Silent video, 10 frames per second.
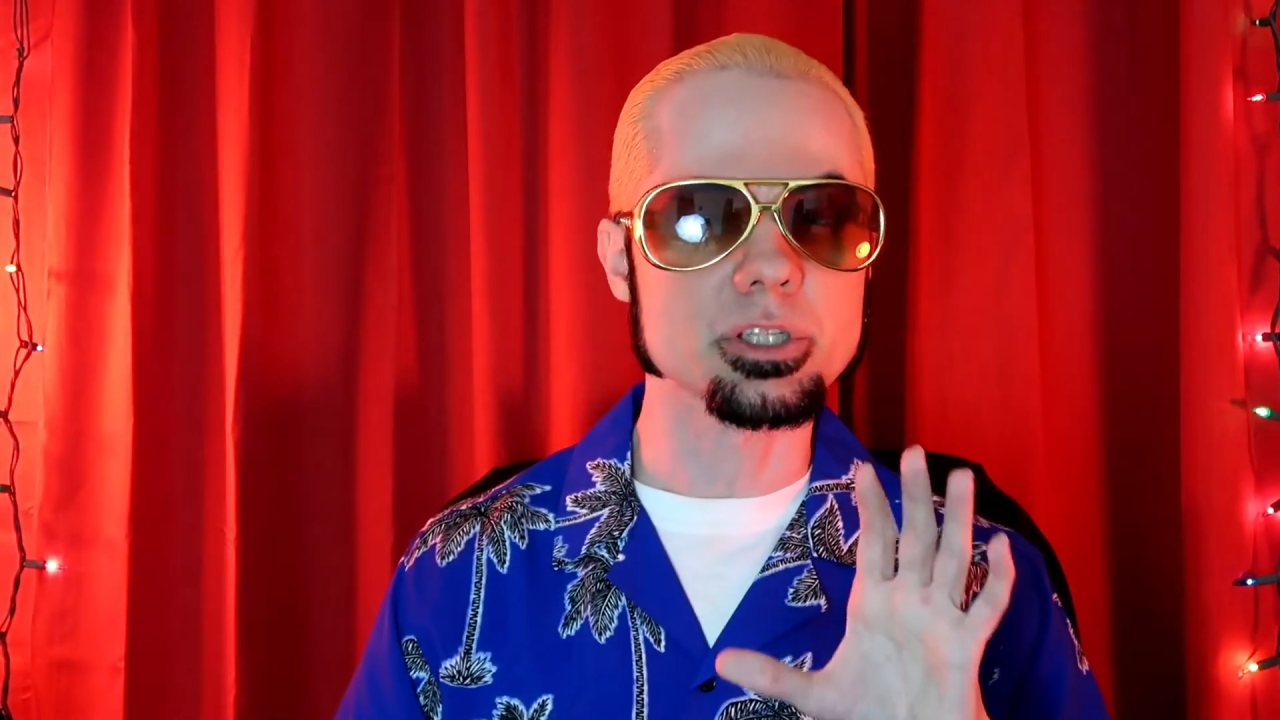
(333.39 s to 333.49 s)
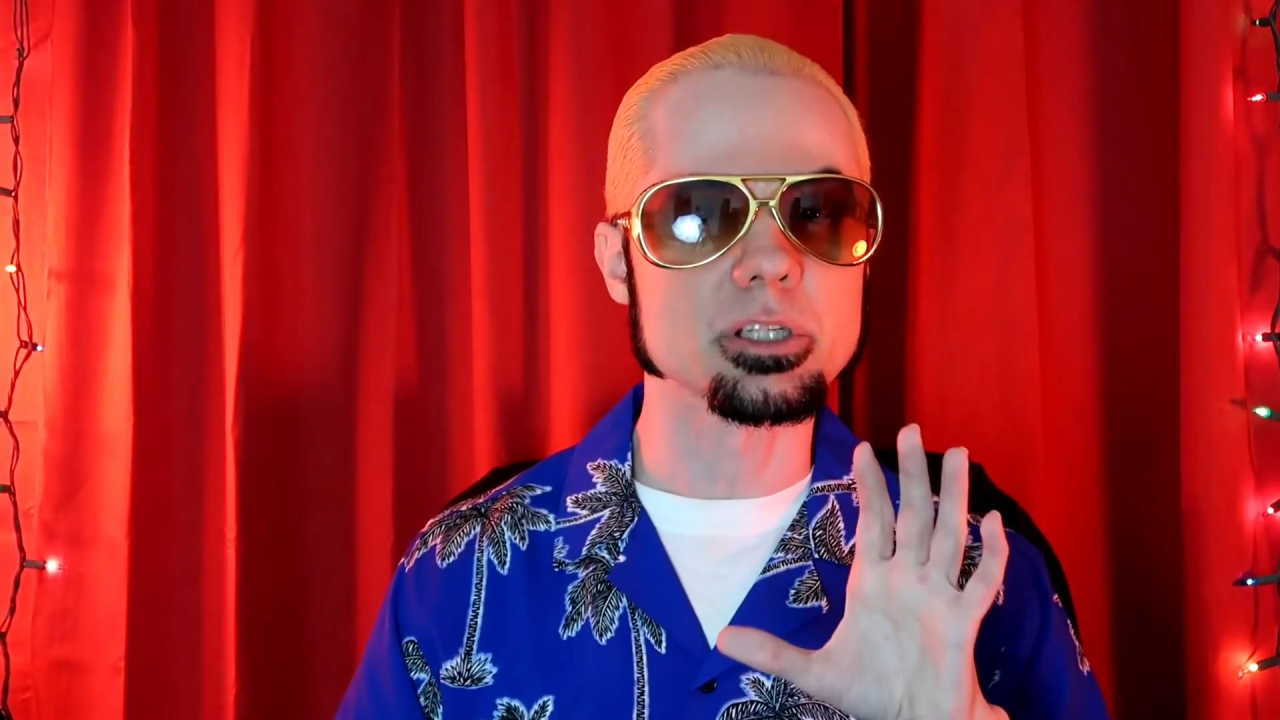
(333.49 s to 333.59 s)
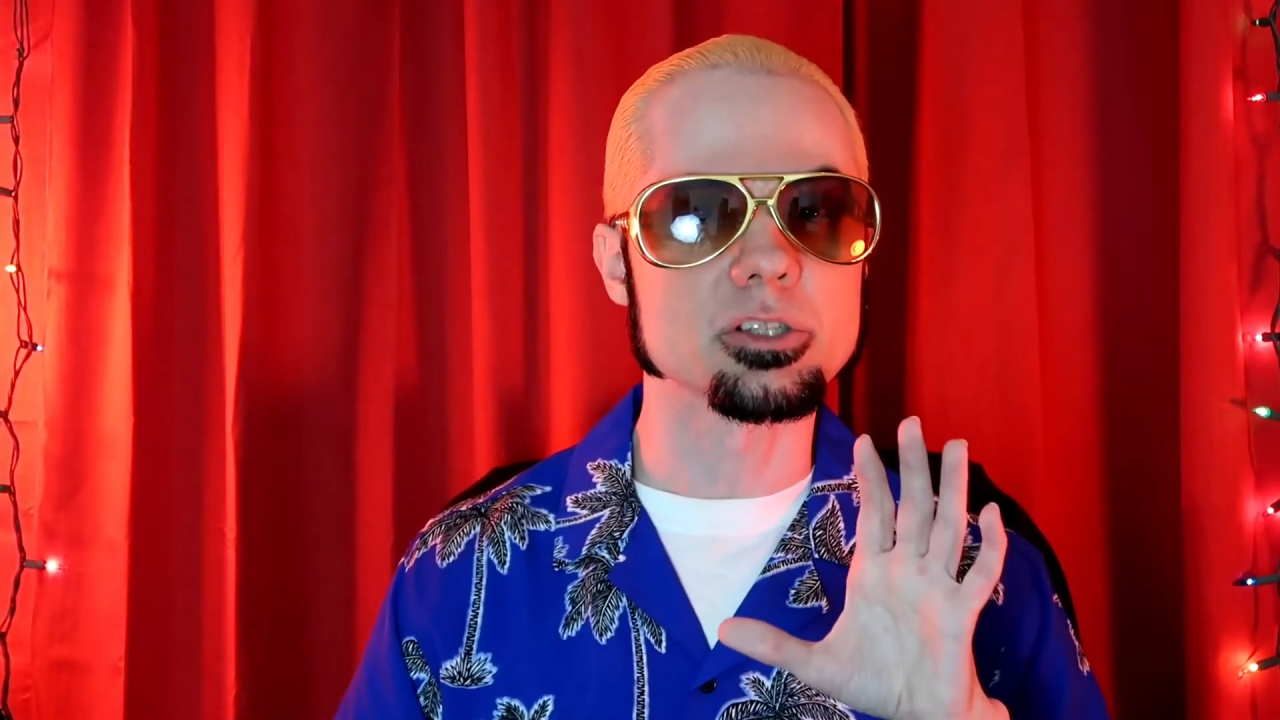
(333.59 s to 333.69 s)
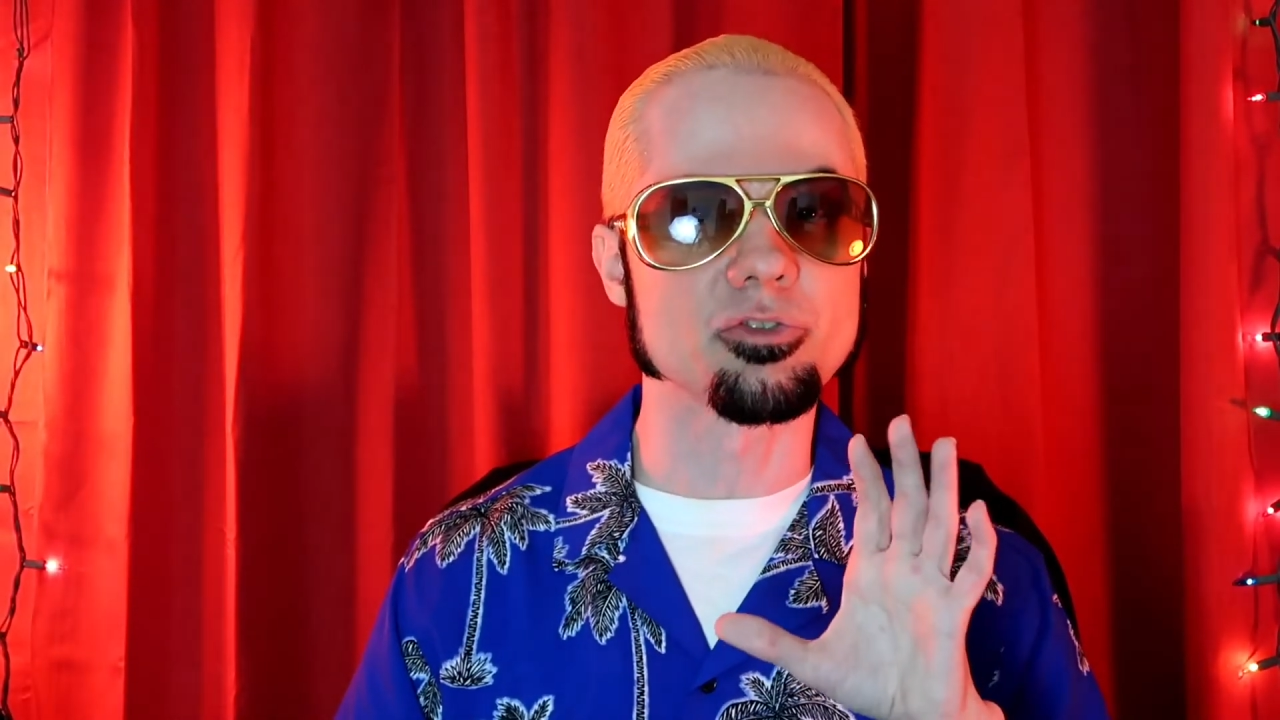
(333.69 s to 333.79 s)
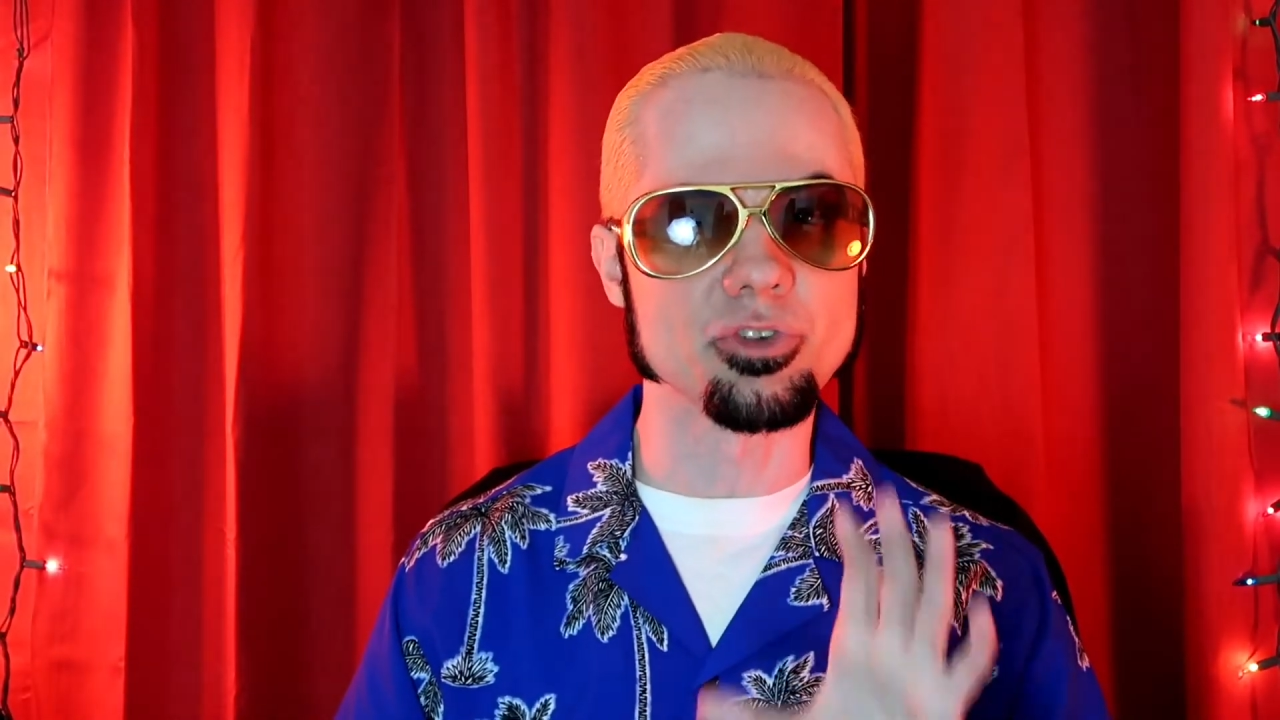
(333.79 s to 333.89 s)
that
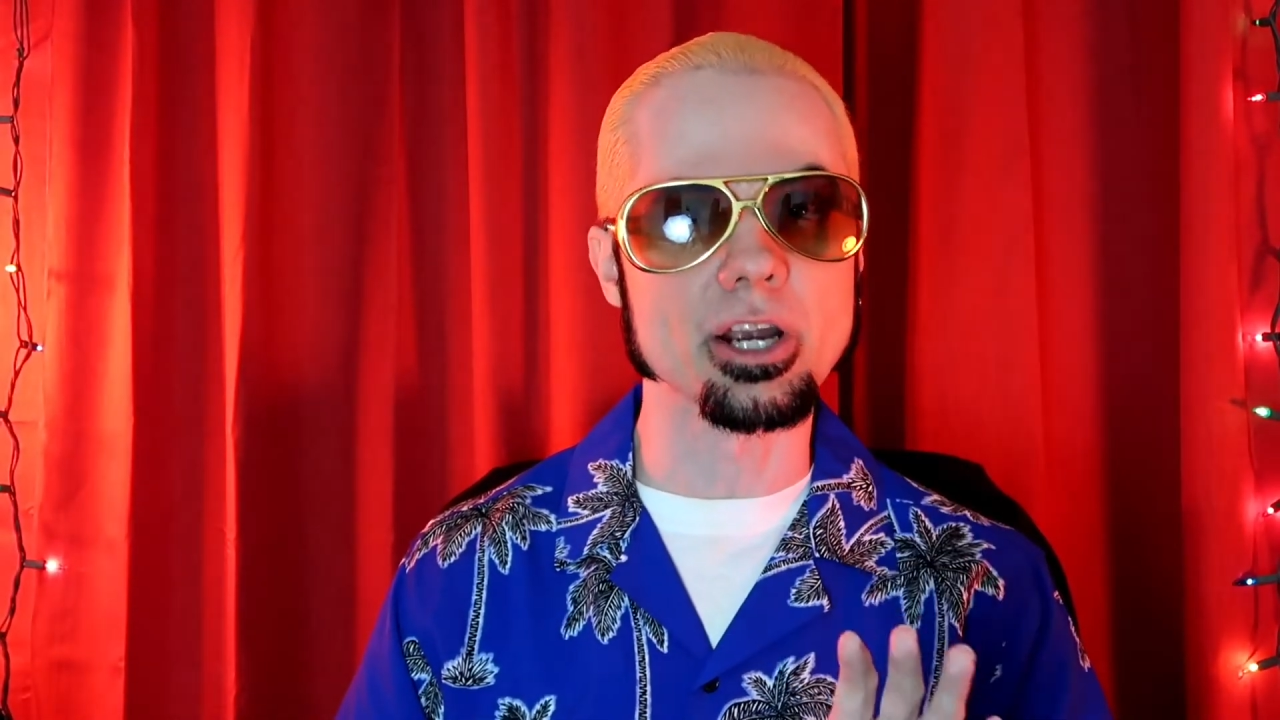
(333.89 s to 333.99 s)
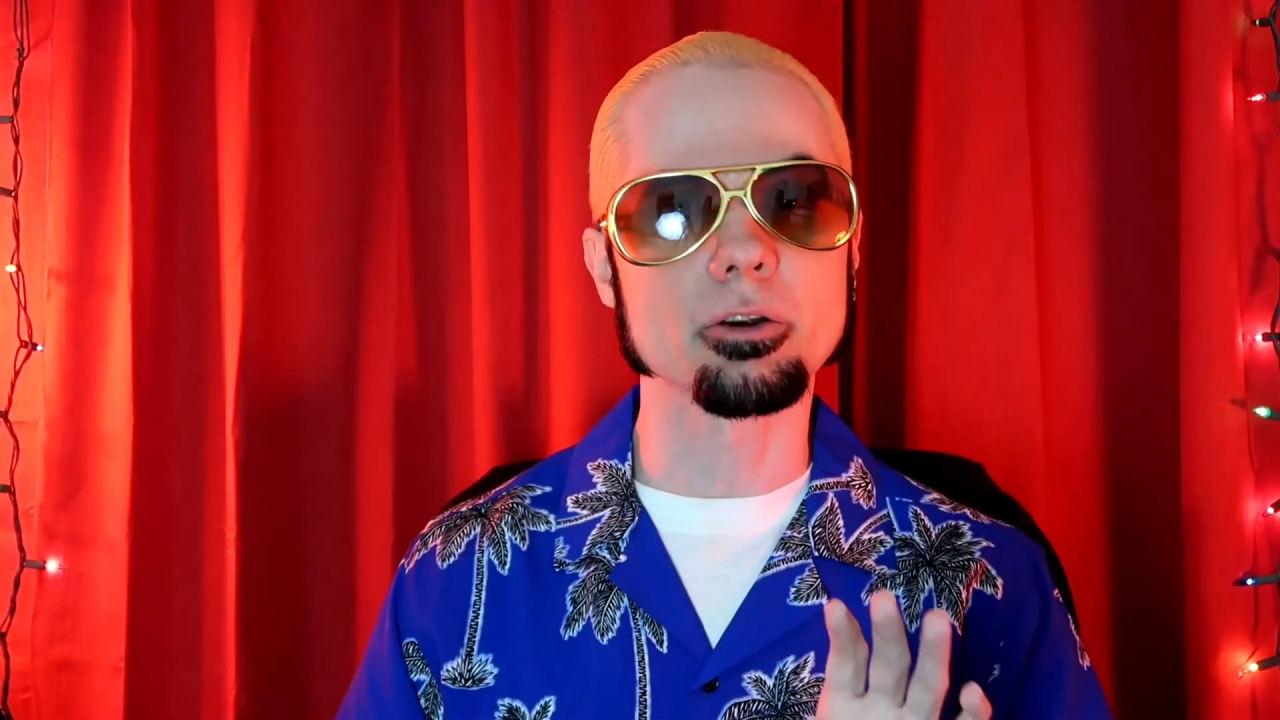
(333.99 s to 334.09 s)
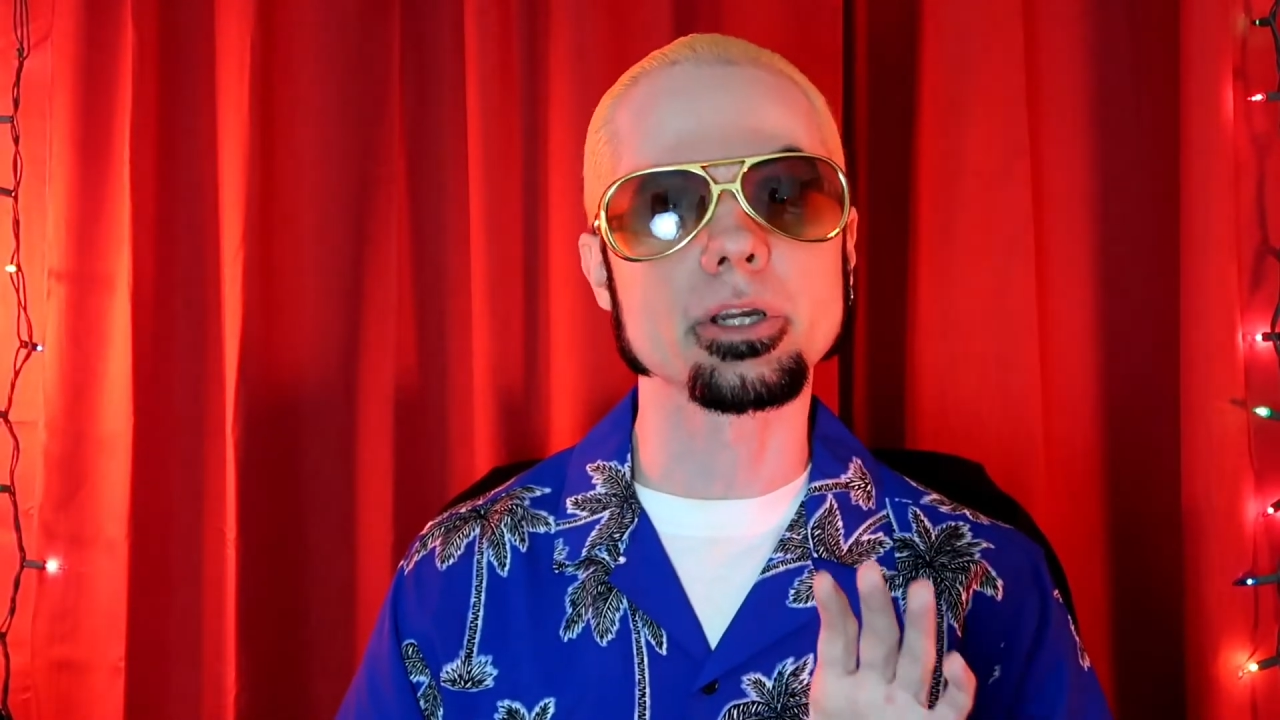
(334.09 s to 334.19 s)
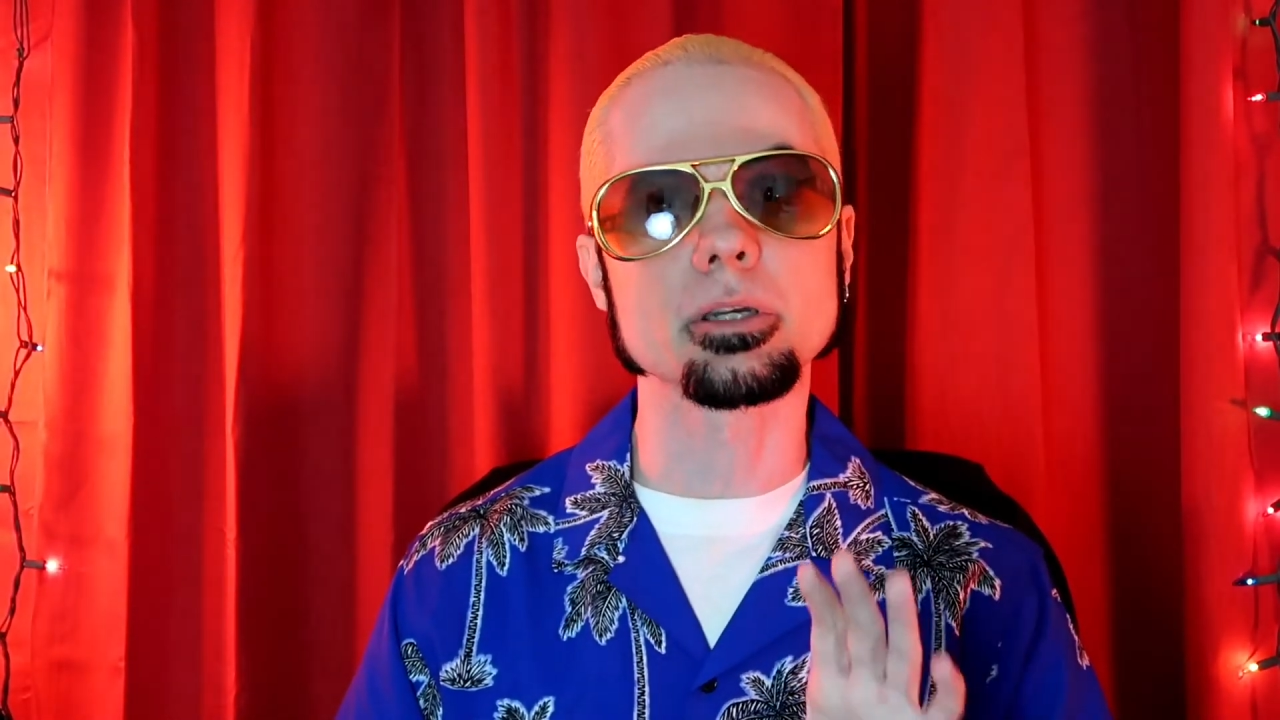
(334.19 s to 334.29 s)
is very